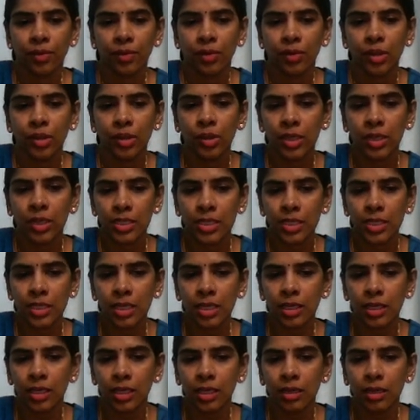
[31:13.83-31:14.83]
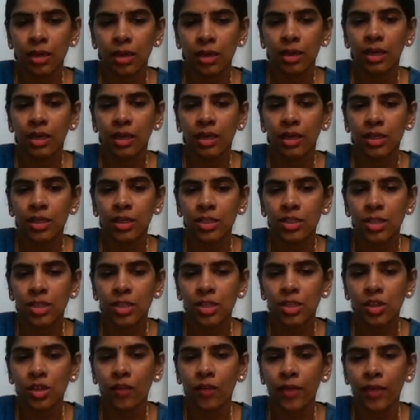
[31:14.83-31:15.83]
You can see that
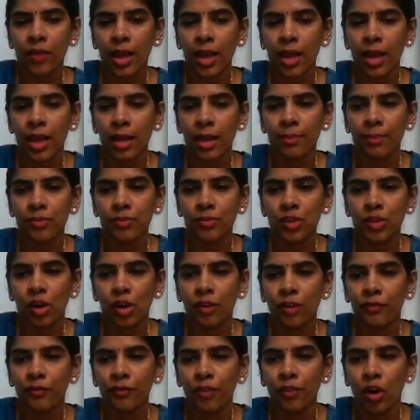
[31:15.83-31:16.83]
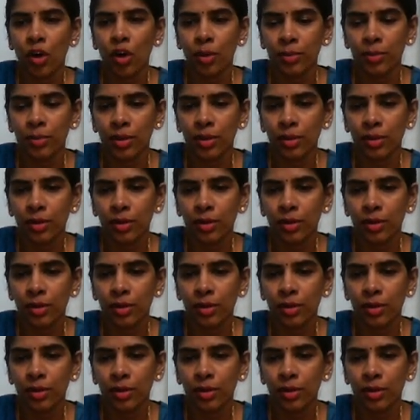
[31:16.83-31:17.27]
crystals of alum are formed.